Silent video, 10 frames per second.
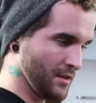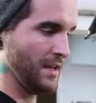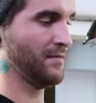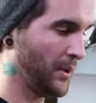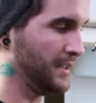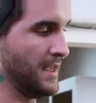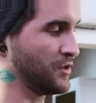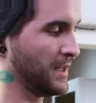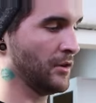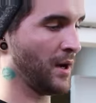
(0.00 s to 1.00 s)
Her hair is too
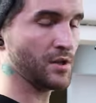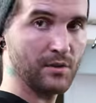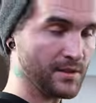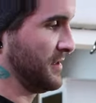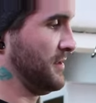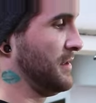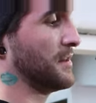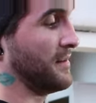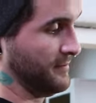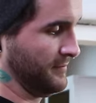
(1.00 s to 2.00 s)
thick to pull that
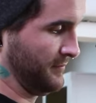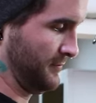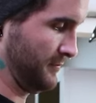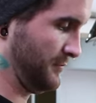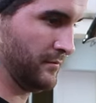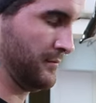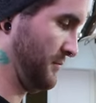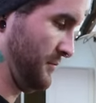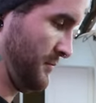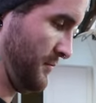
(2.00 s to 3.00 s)
off. So this
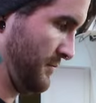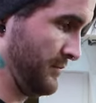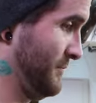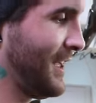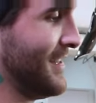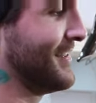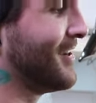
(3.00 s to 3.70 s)
is how we cheat.